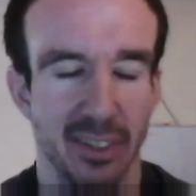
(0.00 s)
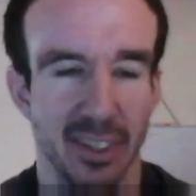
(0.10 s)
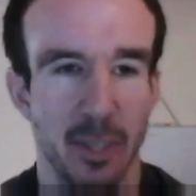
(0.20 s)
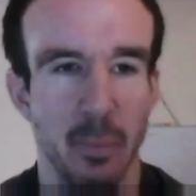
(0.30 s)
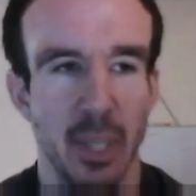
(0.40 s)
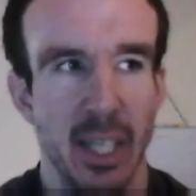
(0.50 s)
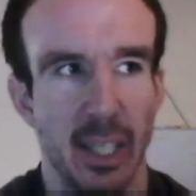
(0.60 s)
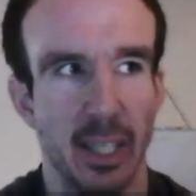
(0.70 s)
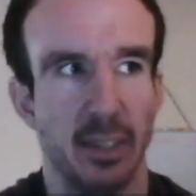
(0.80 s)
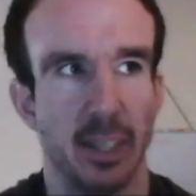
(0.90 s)
So
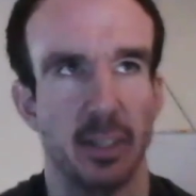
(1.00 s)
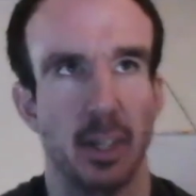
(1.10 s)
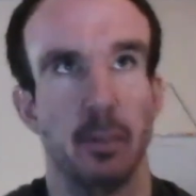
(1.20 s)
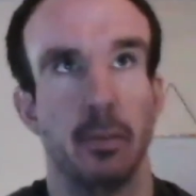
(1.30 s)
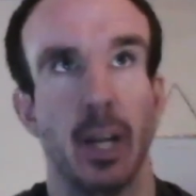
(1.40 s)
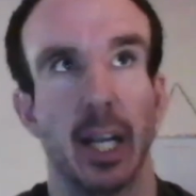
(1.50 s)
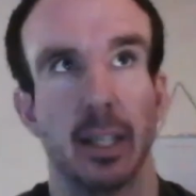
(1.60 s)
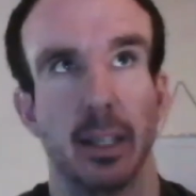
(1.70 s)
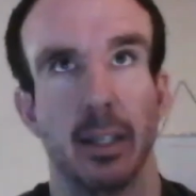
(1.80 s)
it's this kind of like